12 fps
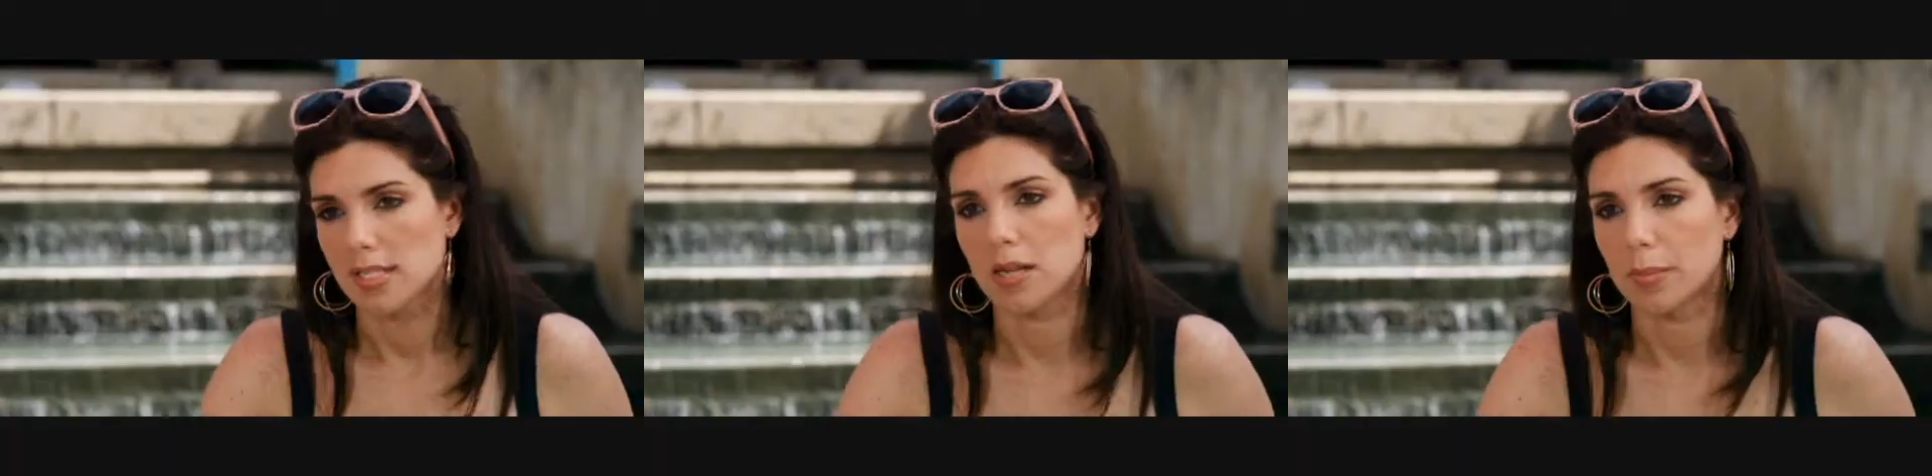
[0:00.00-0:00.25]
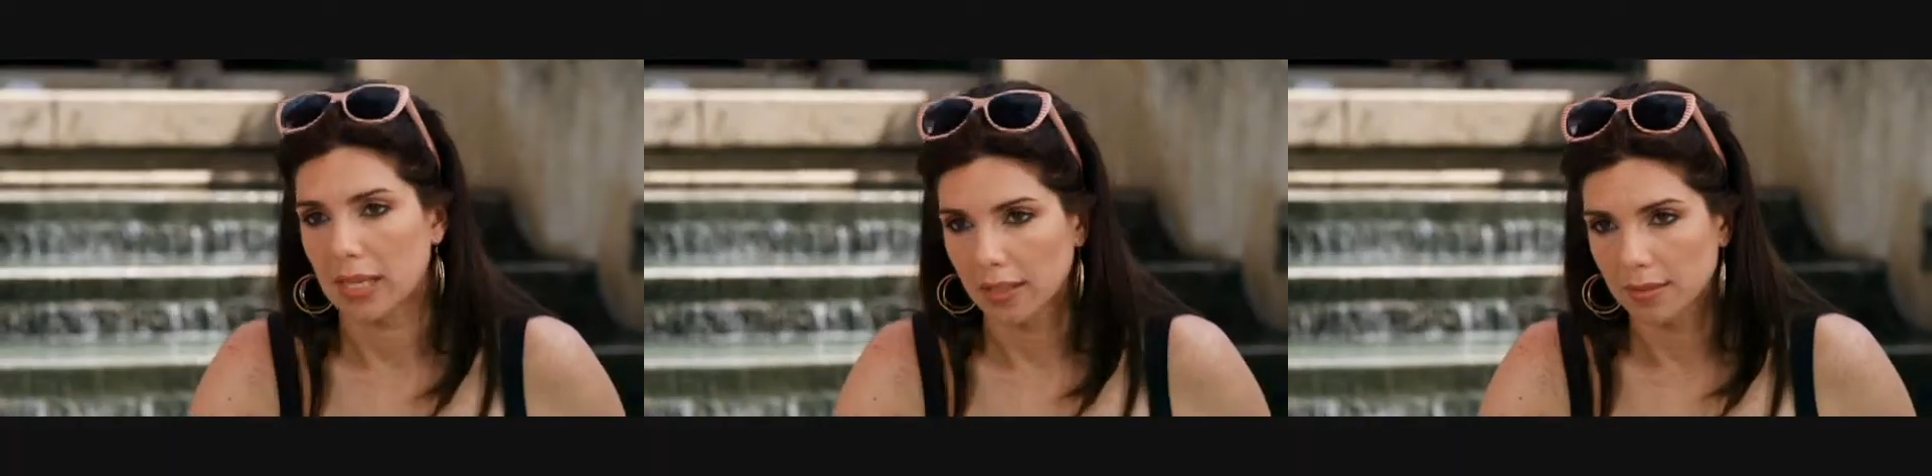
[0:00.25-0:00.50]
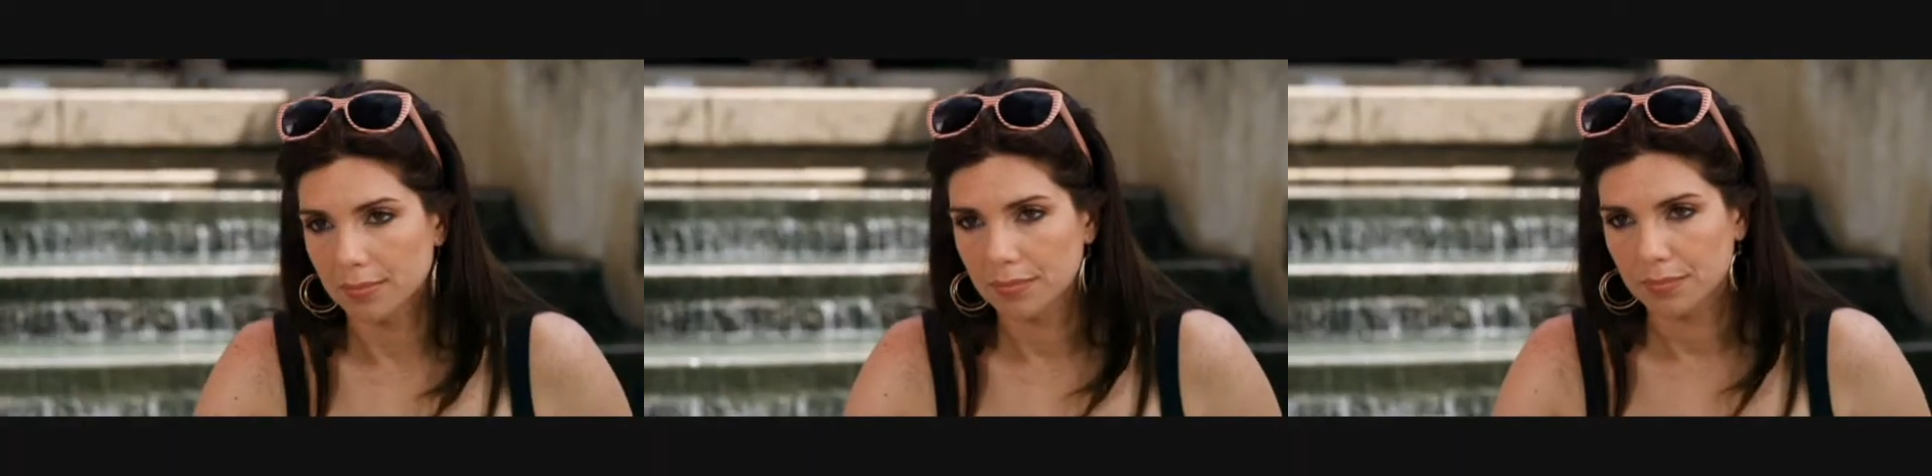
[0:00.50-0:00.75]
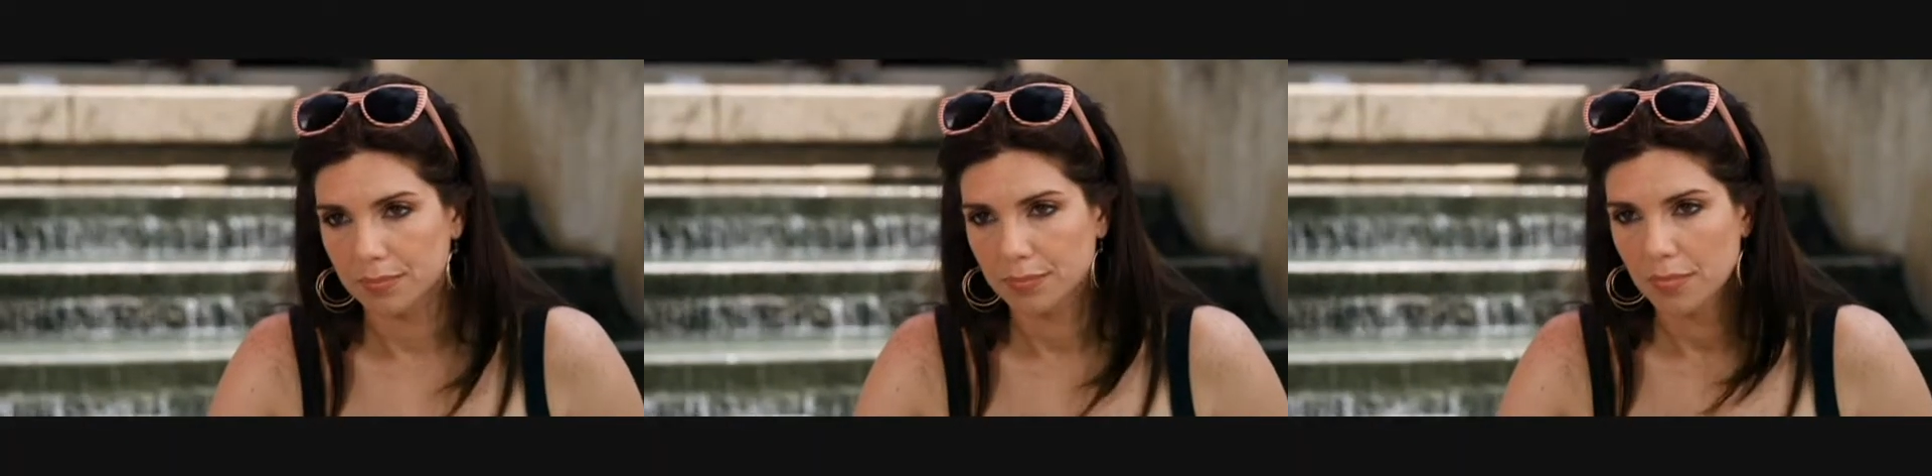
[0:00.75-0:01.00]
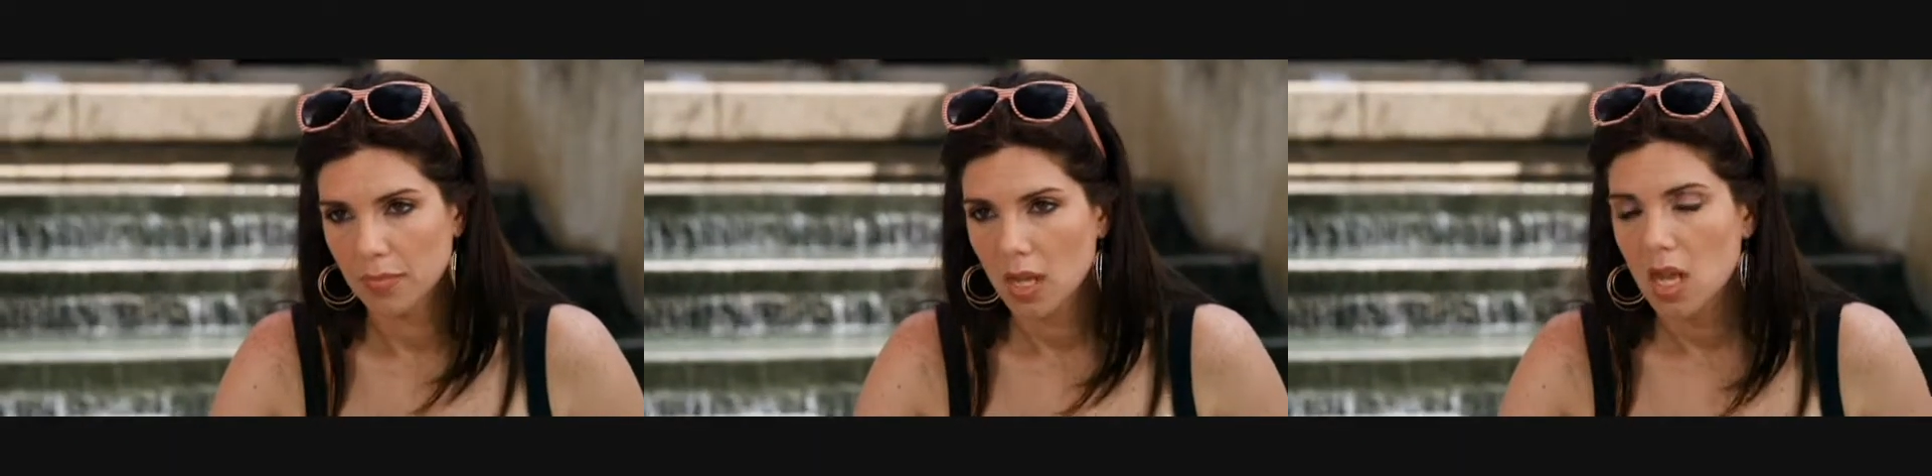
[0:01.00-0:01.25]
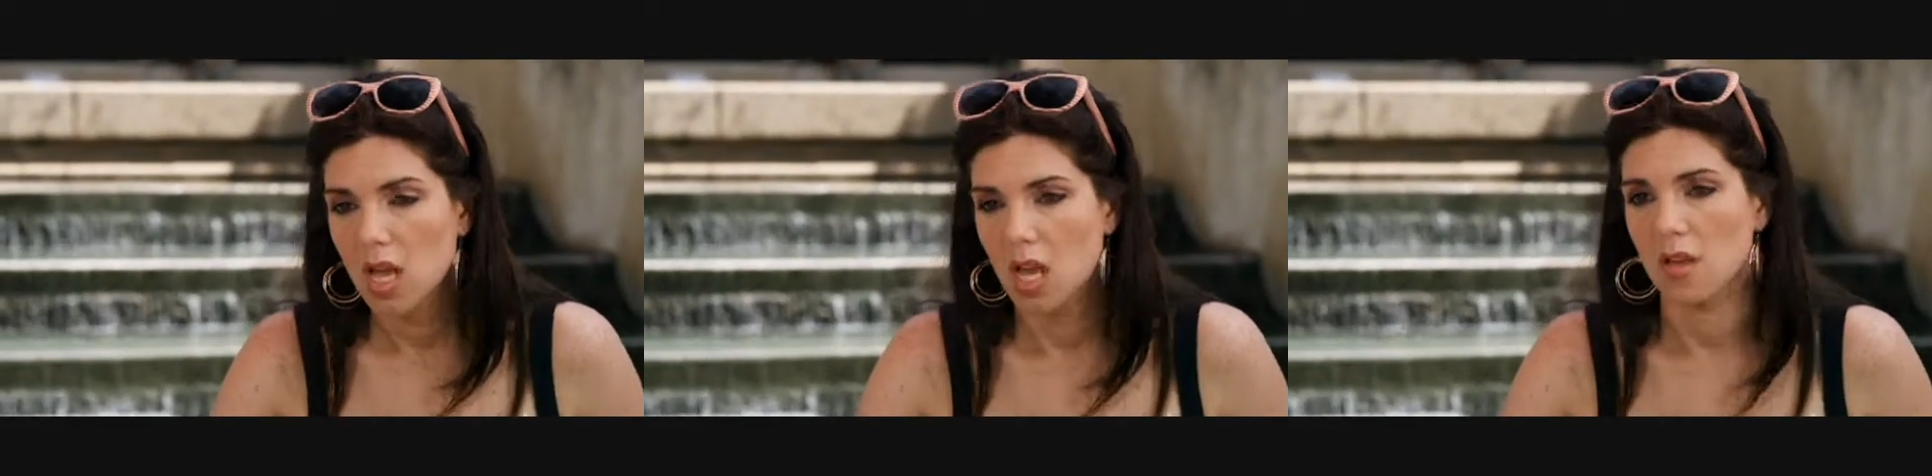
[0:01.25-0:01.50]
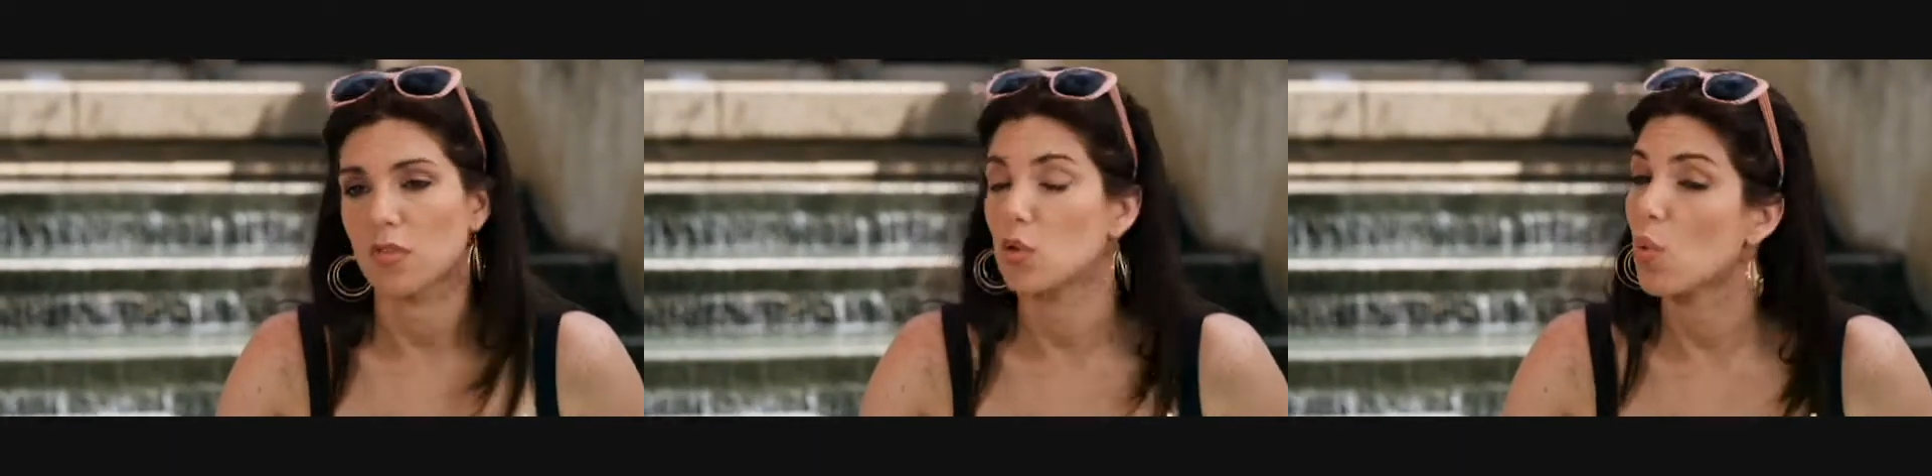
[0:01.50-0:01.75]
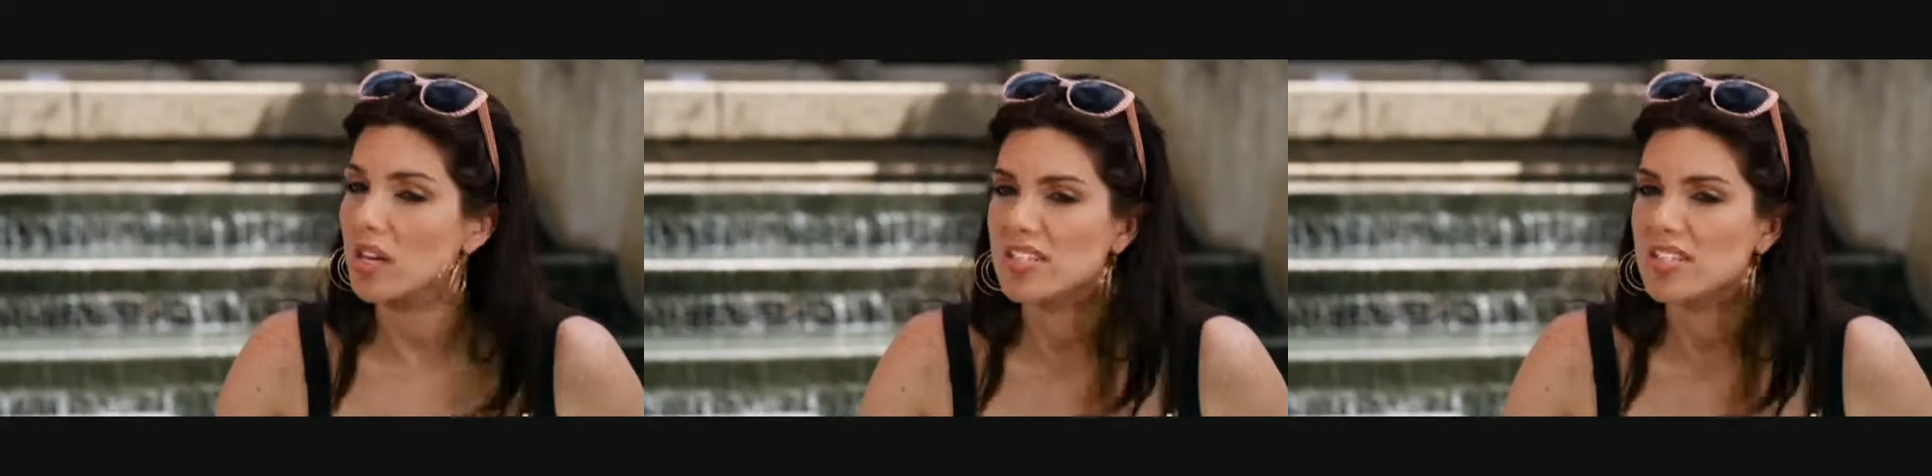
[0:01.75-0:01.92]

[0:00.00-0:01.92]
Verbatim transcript: Listen to me. If